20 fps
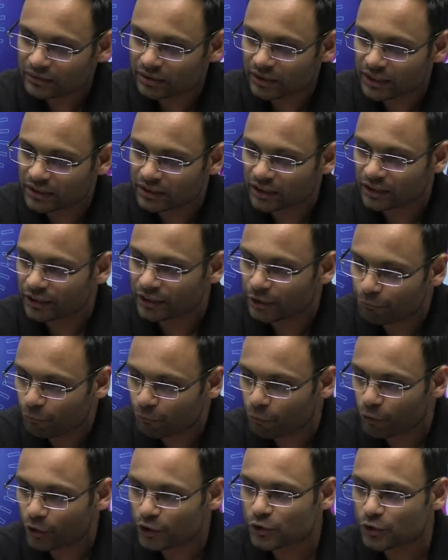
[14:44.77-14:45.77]

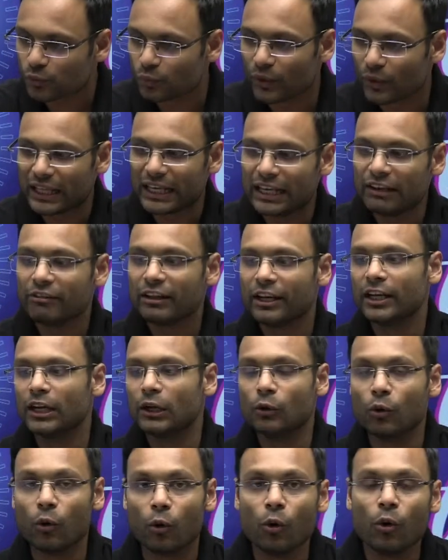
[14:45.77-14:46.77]
334 is very
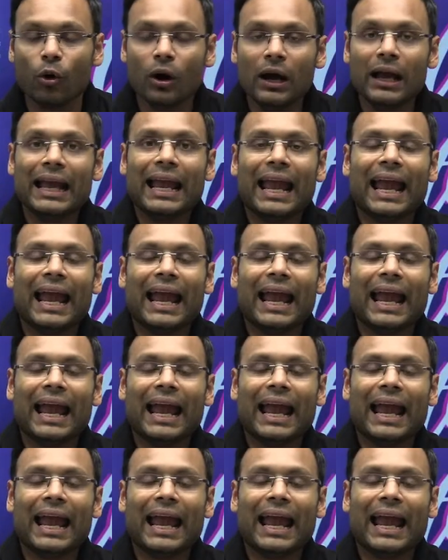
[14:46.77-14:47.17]
low.